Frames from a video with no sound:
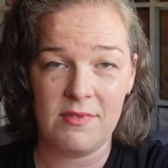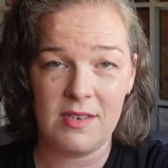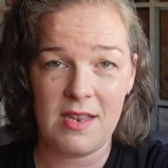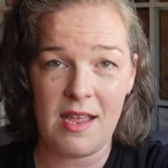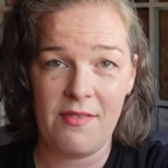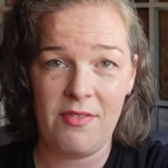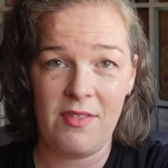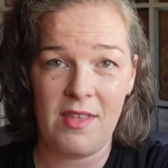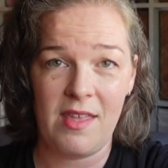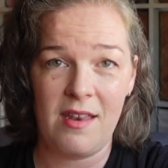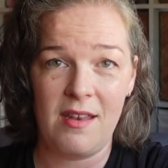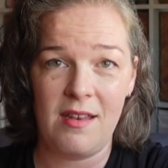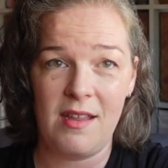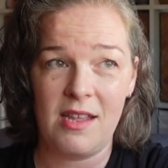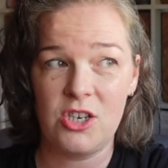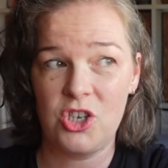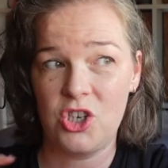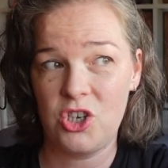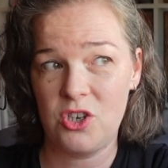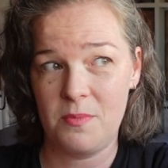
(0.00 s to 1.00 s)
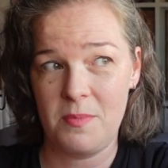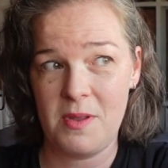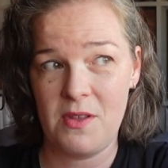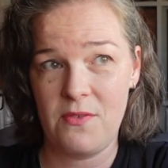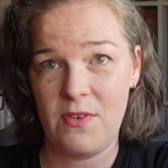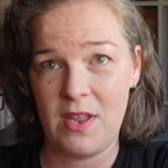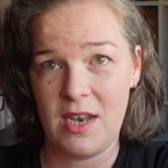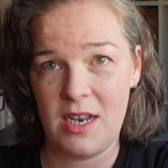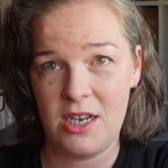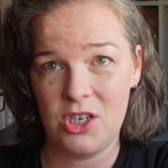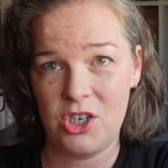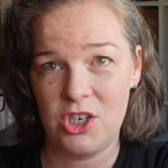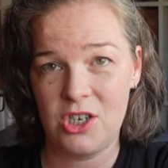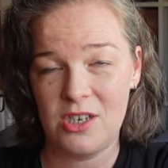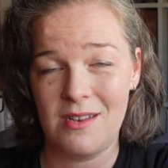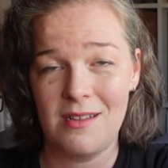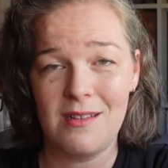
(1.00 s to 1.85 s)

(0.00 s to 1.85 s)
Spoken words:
and then it should be finished.